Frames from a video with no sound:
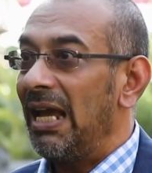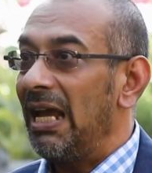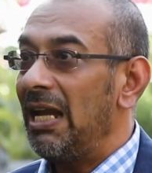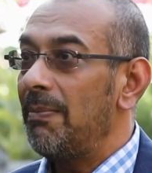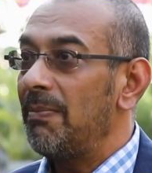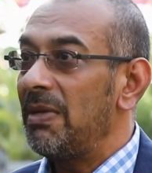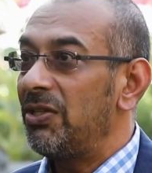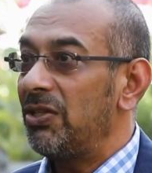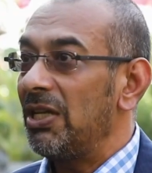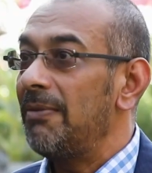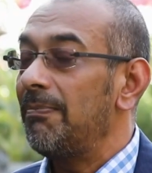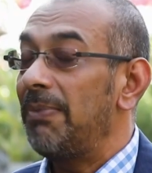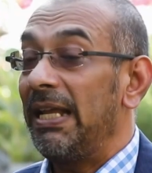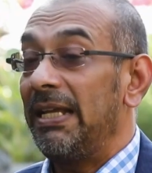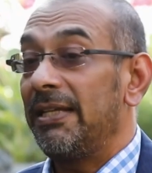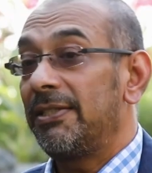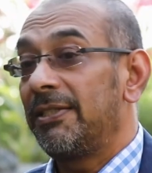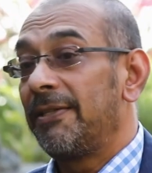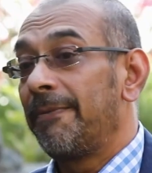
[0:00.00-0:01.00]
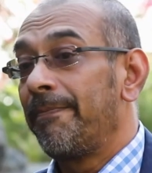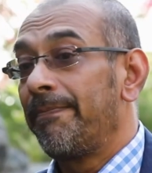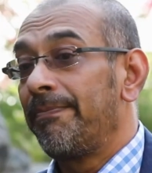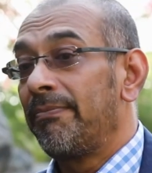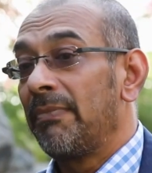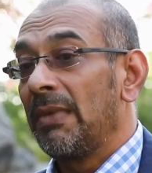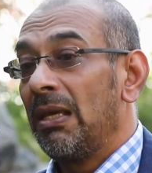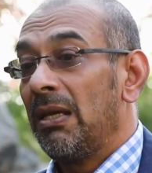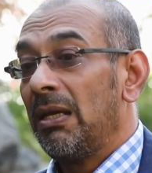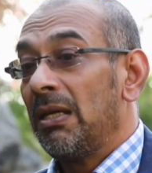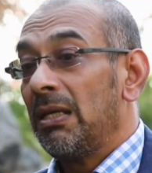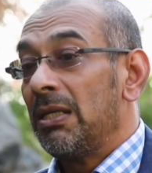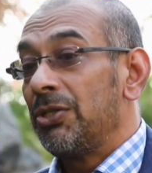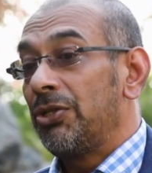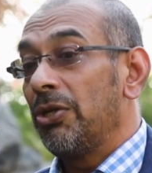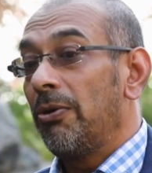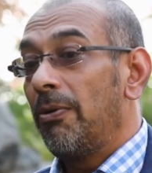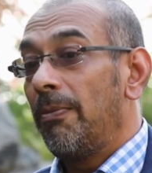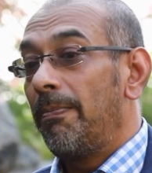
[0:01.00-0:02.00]
elements in place.
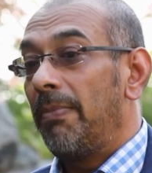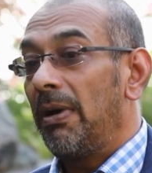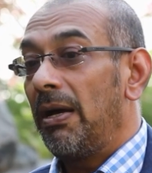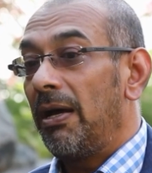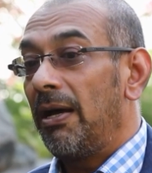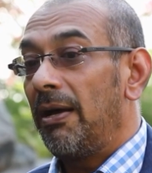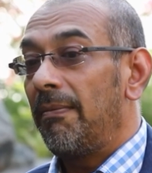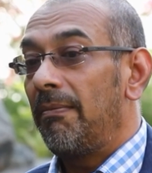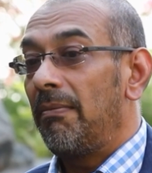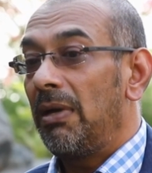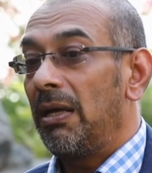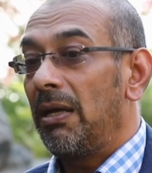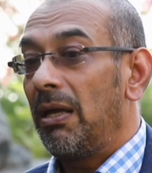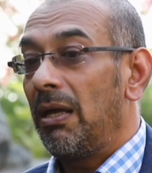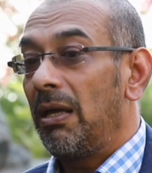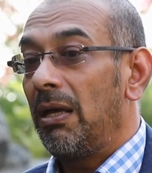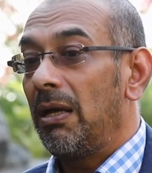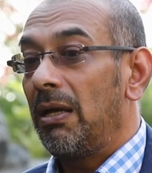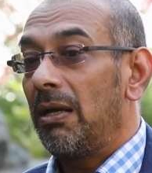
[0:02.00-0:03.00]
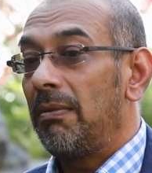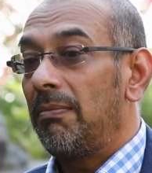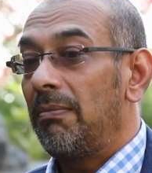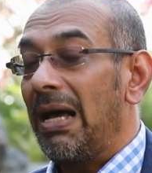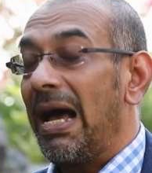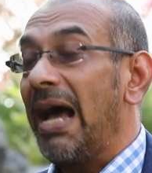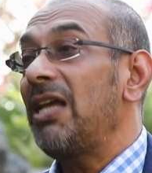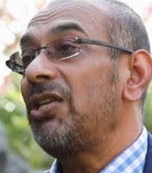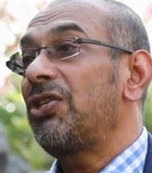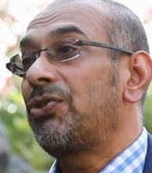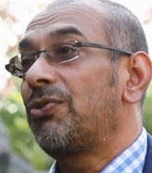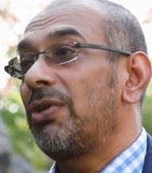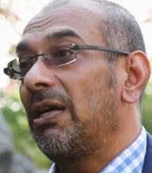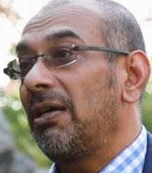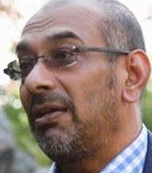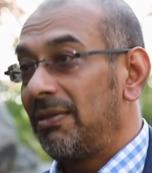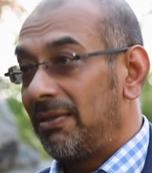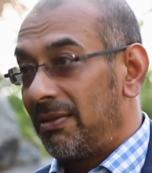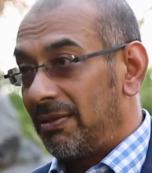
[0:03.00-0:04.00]
So
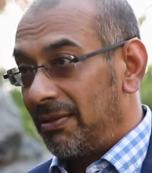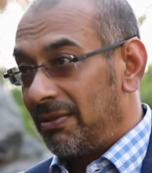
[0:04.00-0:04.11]
Astra